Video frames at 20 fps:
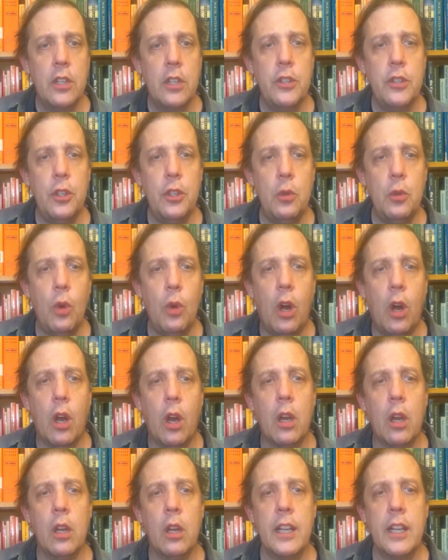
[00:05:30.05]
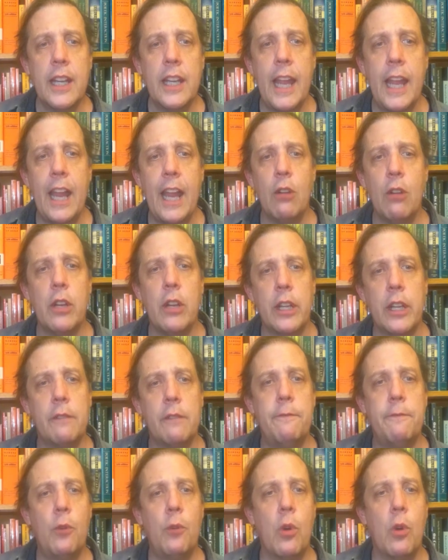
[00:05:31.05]
you are caring
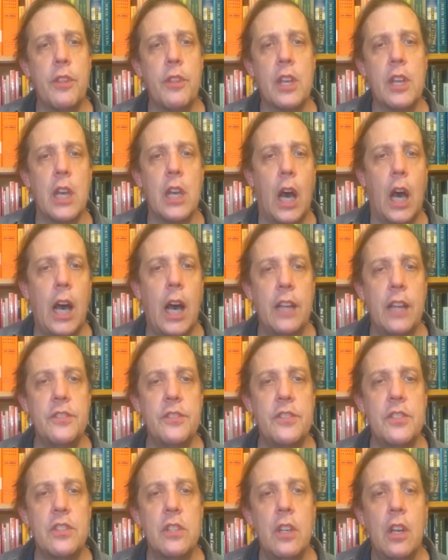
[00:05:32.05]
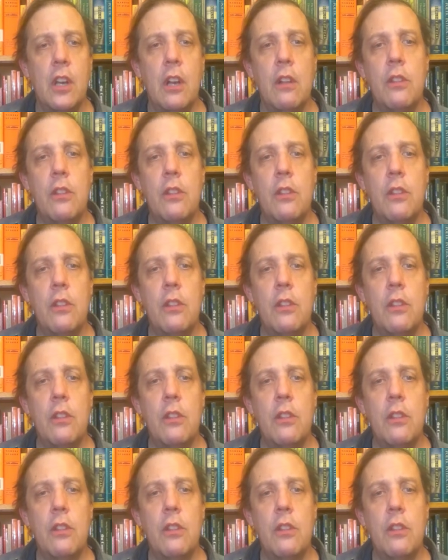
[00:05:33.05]
for the gods